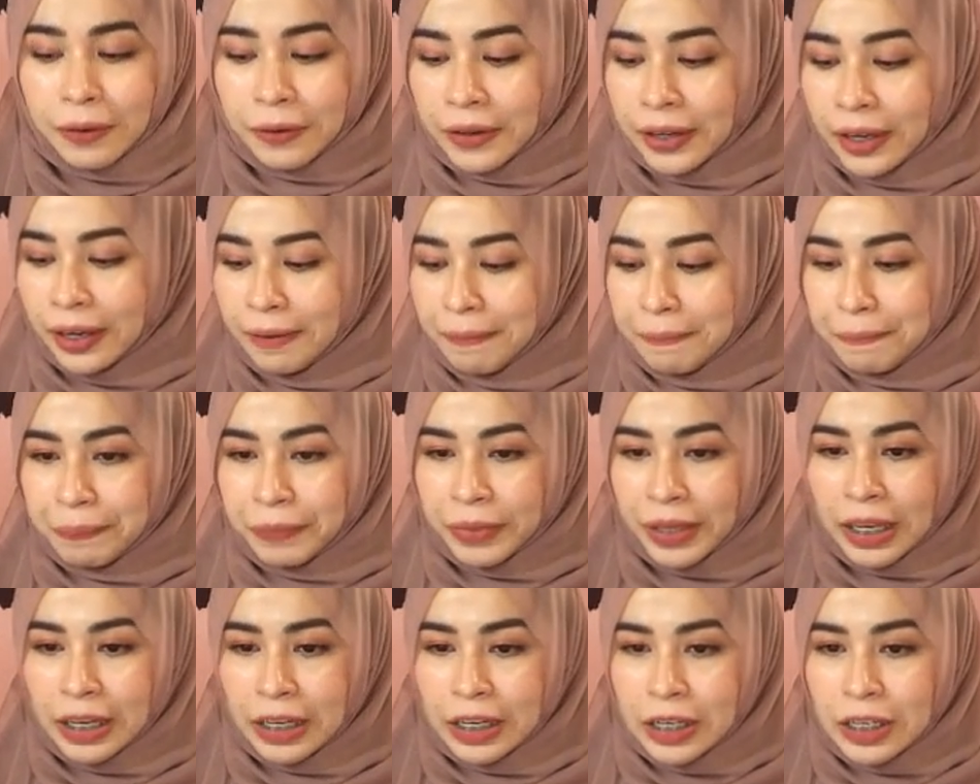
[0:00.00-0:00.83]
Okay,
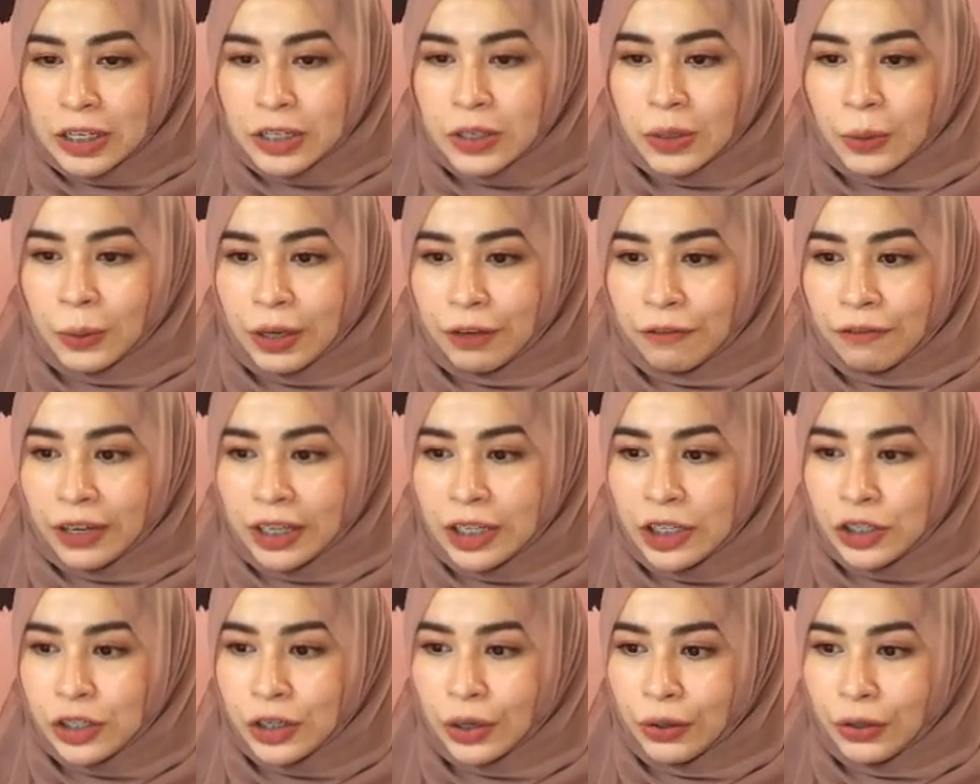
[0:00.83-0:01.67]
so if
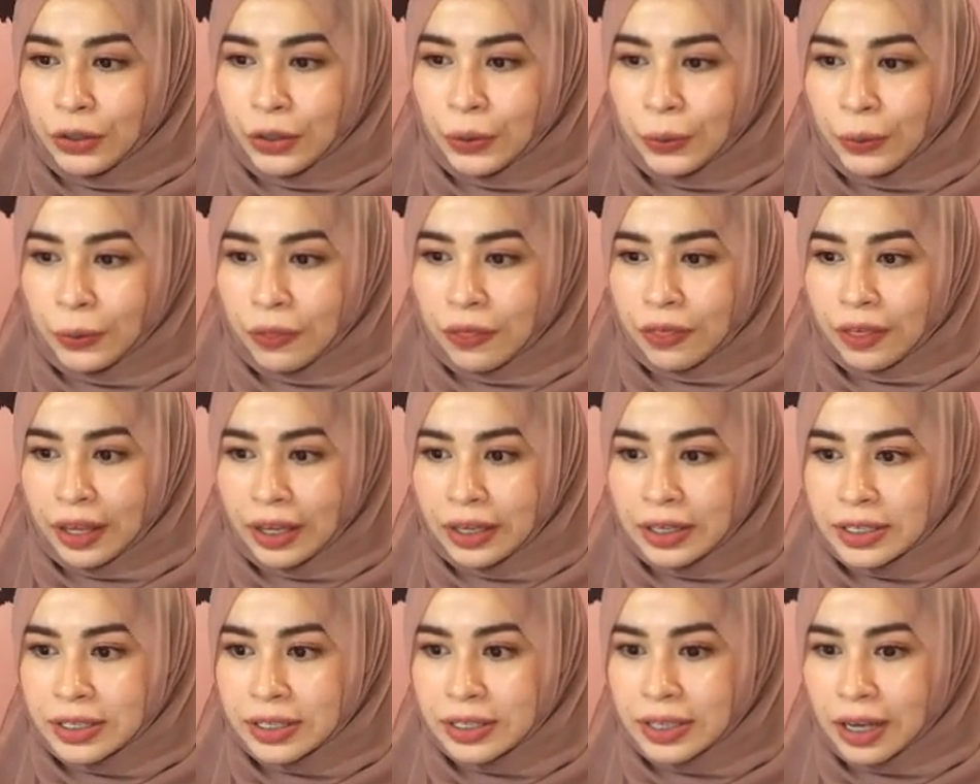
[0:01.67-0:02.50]
I show you
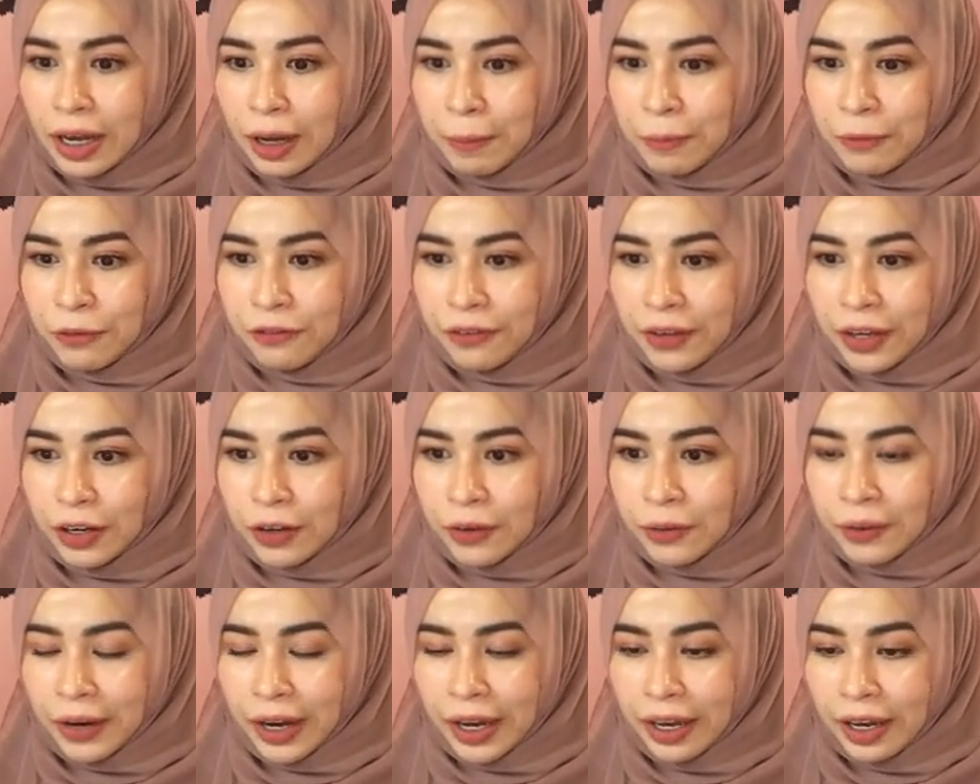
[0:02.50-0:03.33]
this
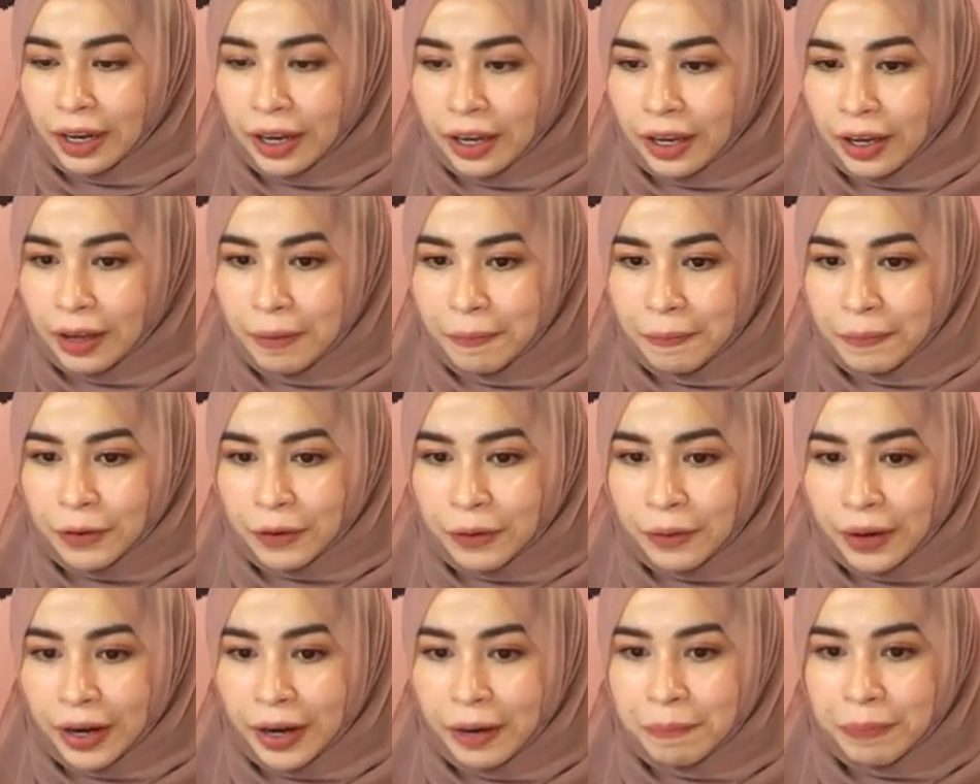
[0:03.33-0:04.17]
figure right here,
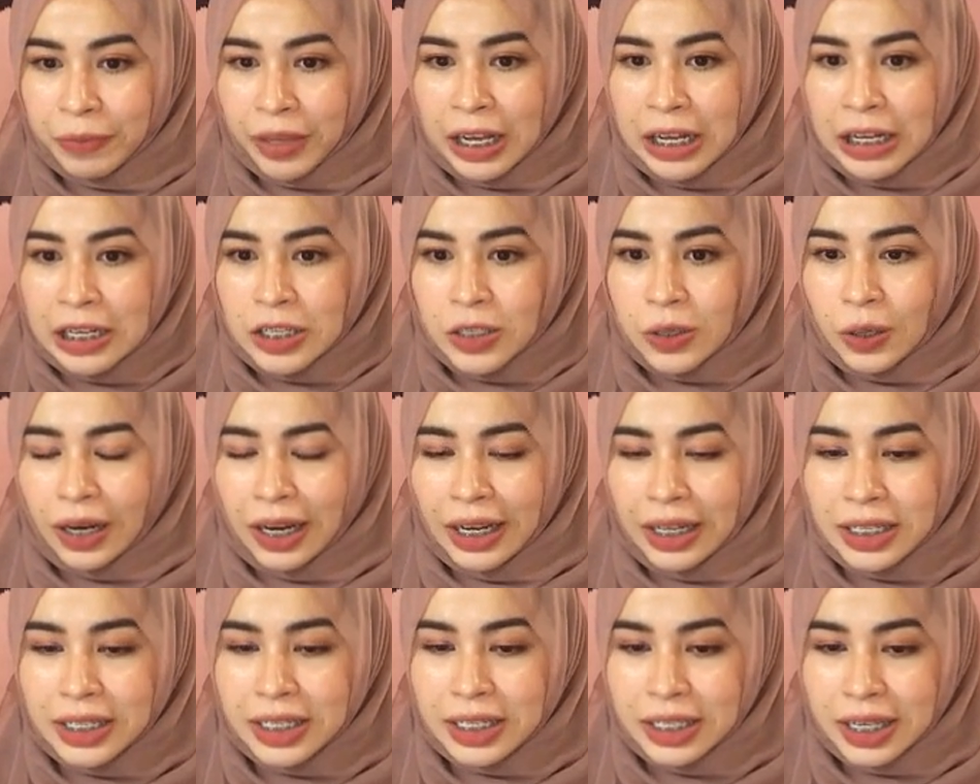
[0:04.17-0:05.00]
all right, so
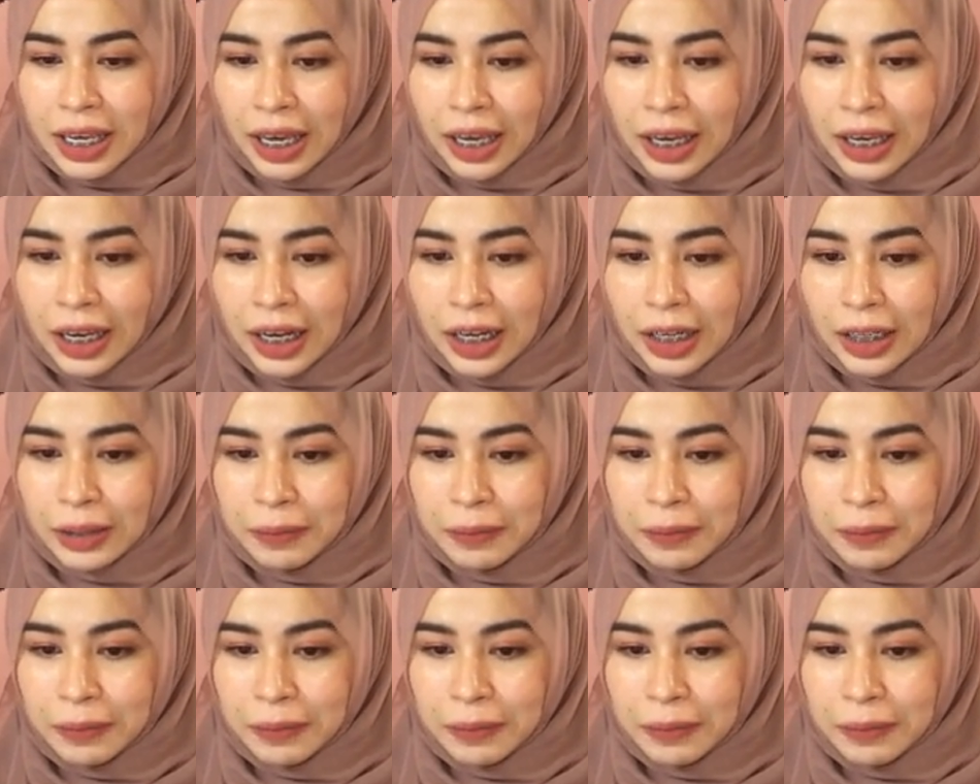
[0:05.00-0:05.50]
let's say